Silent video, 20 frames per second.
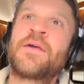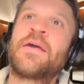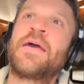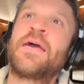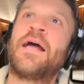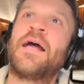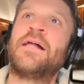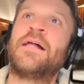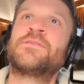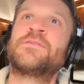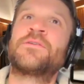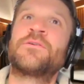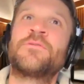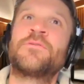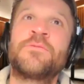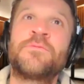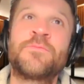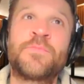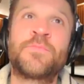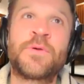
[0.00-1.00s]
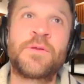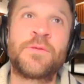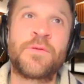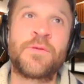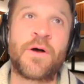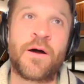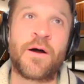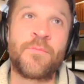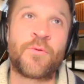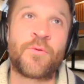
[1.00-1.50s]
And so Bill
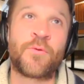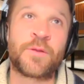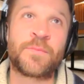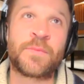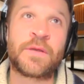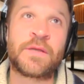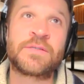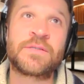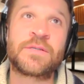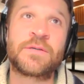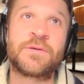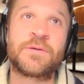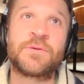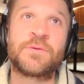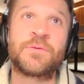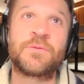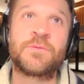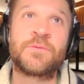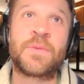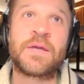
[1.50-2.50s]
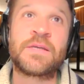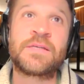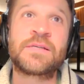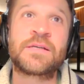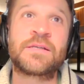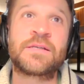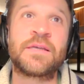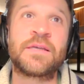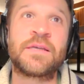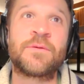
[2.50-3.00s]
onboarded me to
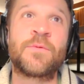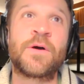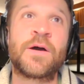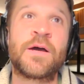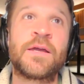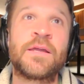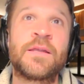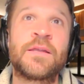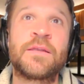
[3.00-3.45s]
basically what